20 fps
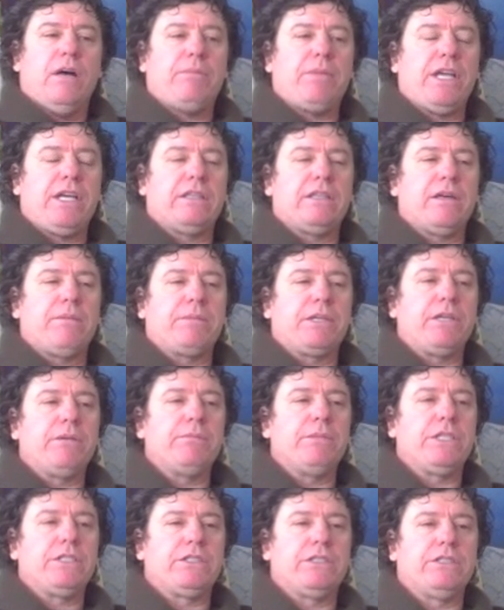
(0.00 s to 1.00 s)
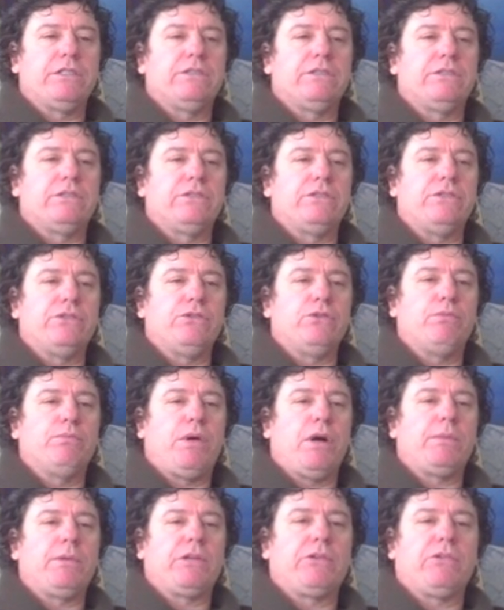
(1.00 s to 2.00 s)
paying them commissions to do
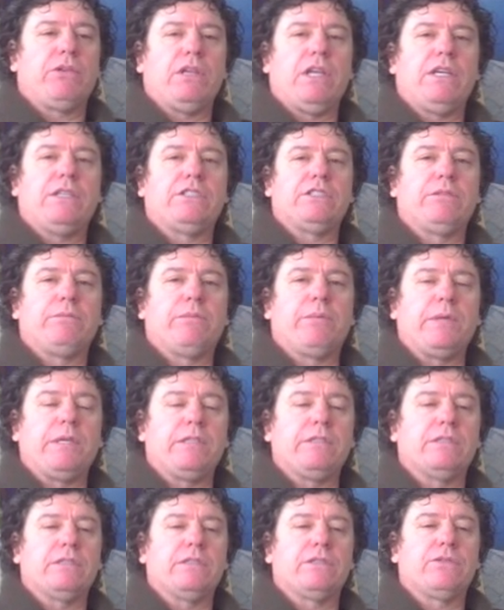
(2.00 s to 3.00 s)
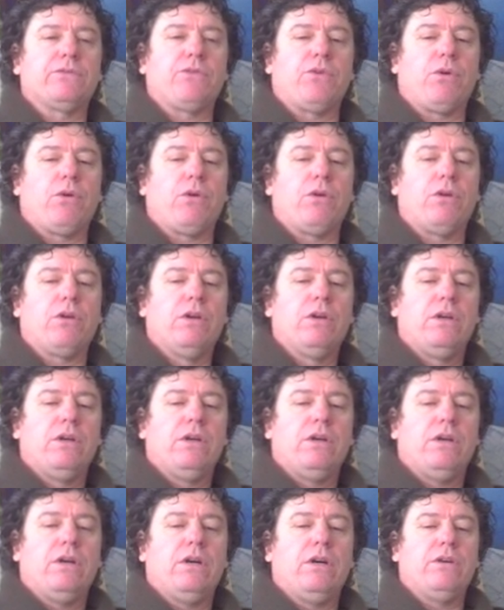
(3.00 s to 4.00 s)
public relations pieces
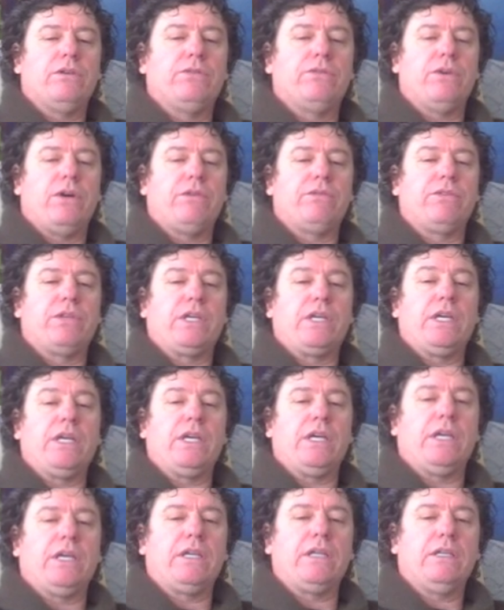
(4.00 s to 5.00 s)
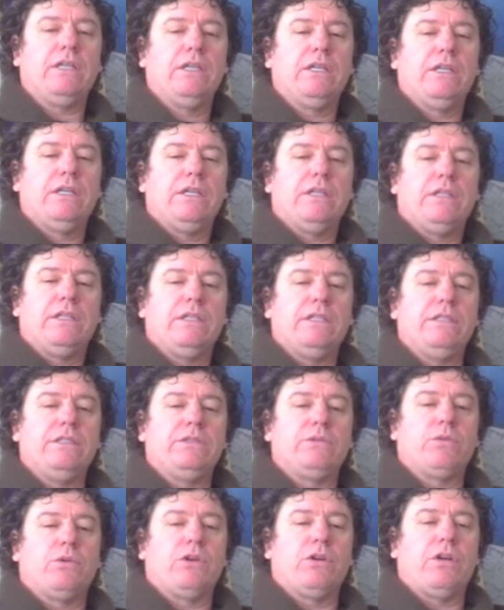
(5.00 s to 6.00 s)
of the king.
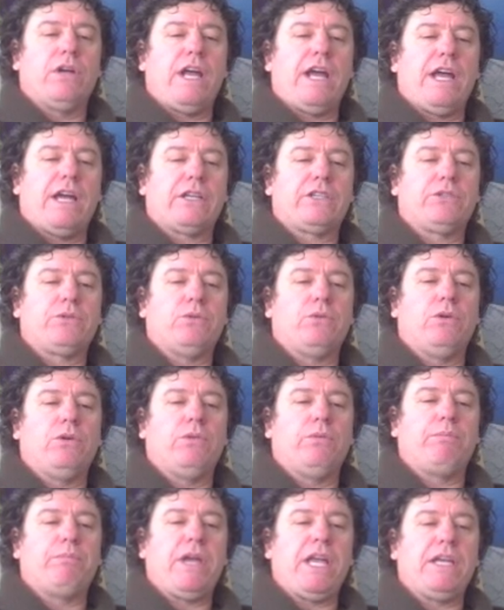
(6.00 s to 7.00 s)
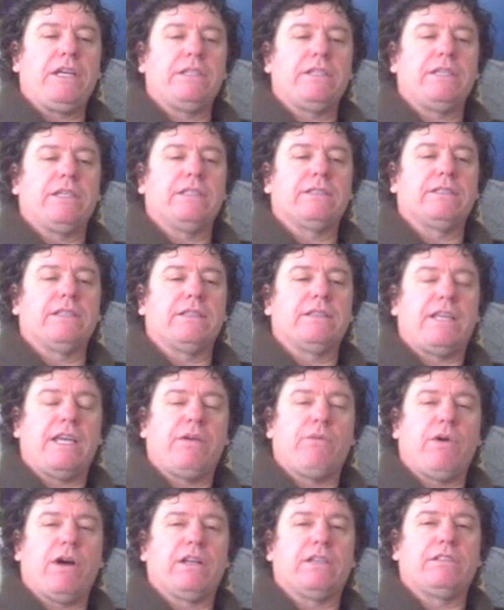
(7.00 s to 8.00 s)
These were actual paintings that
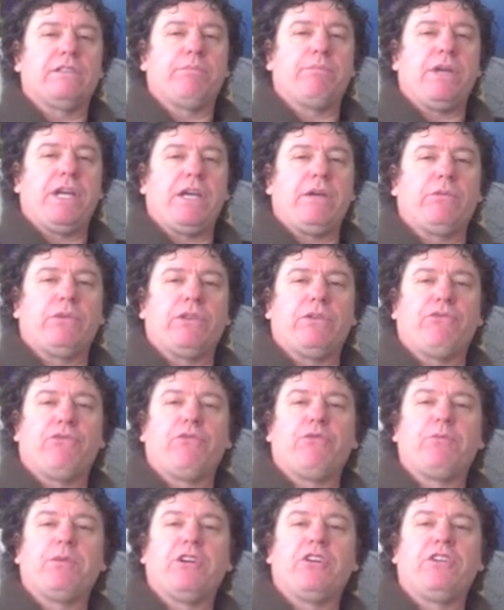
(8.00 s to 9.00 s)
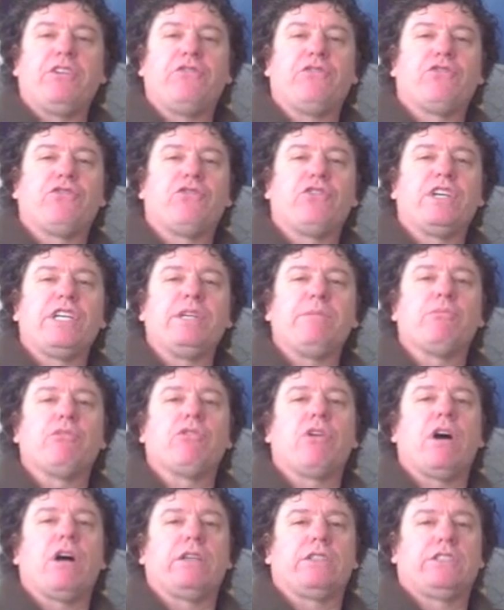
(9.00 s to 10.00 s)
they wanted to paint with a very free
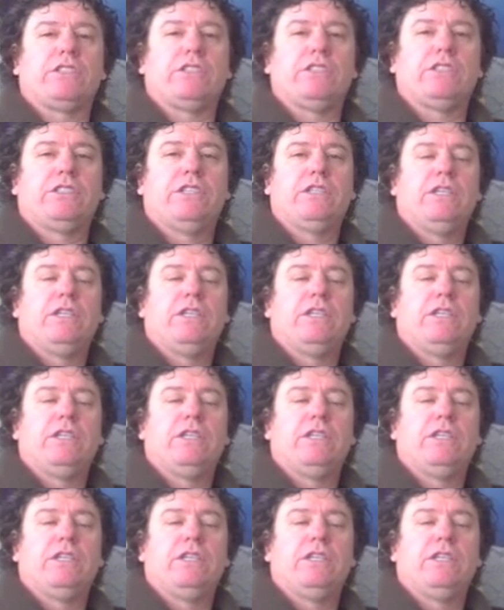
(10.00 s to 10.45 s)
brush.